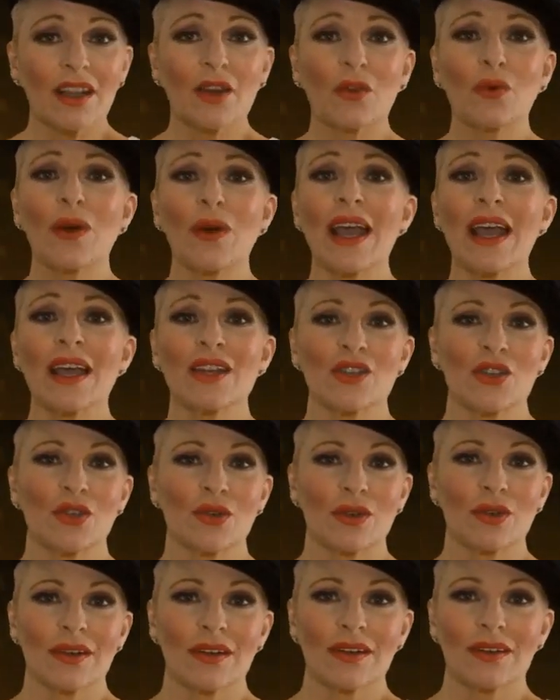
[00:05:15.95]

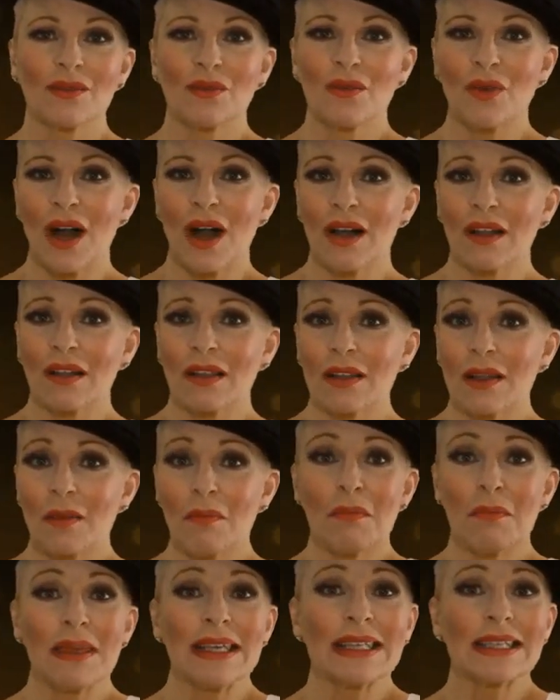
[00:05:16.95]
grandeur, wealth,
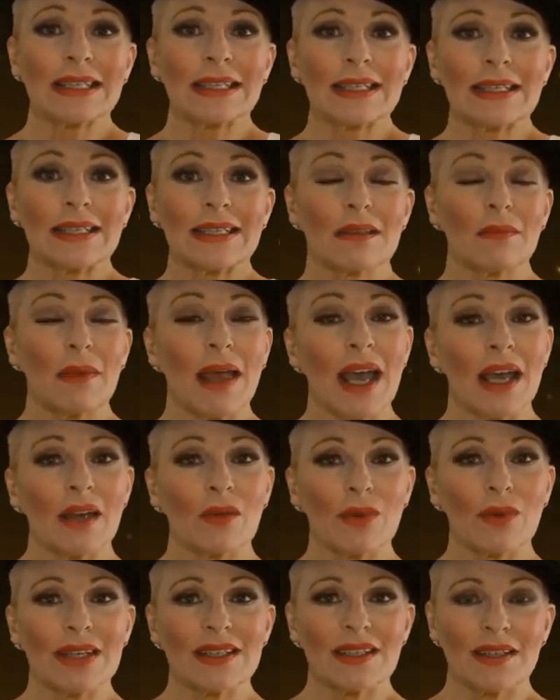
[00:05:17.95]
mysticism,
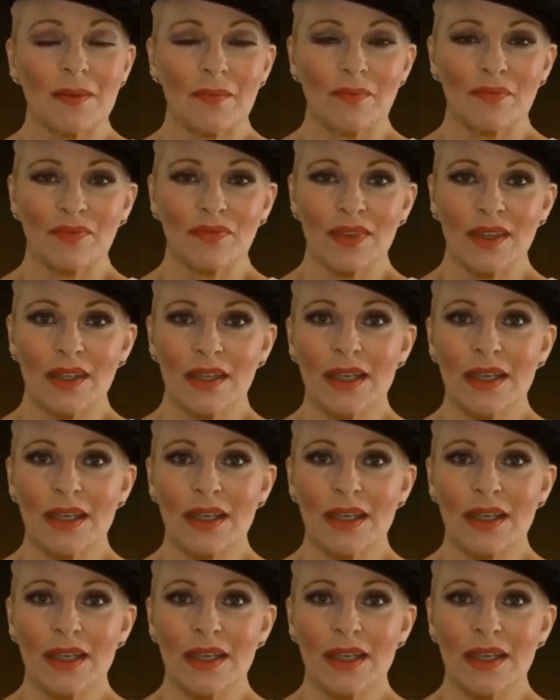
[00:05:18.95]
and wisdom.